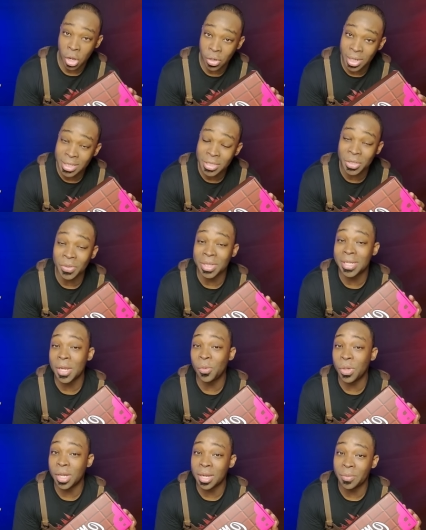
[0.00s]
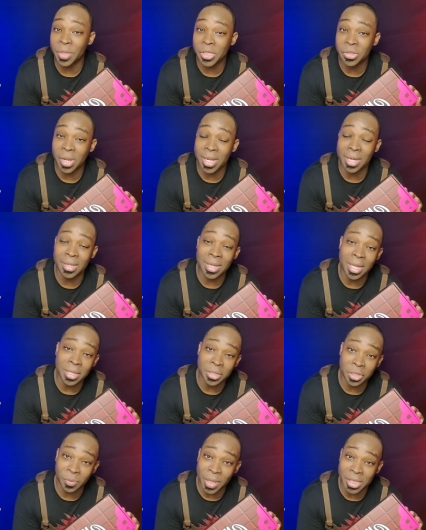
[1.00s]
All right, so today we're gonna be trying another
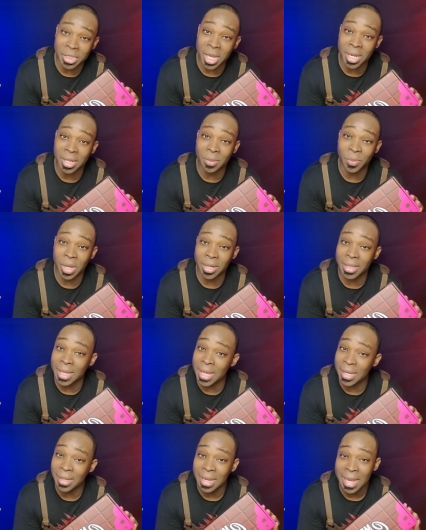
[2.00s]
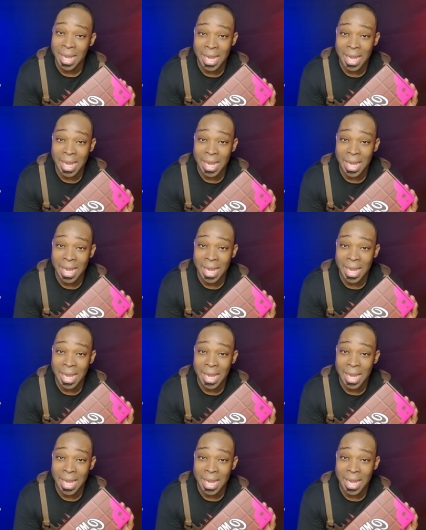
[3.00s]
Dubai chocolate bar kit,